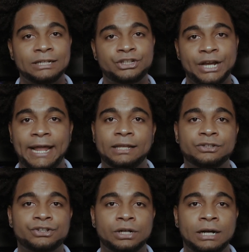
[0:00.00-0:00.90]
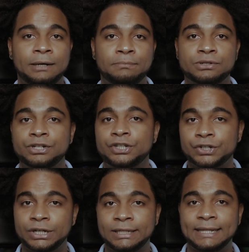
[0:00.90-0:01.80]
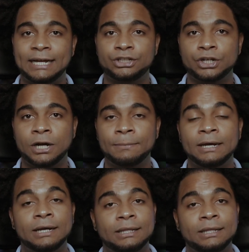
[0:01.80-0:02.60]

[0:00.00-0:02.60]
changed position in that job.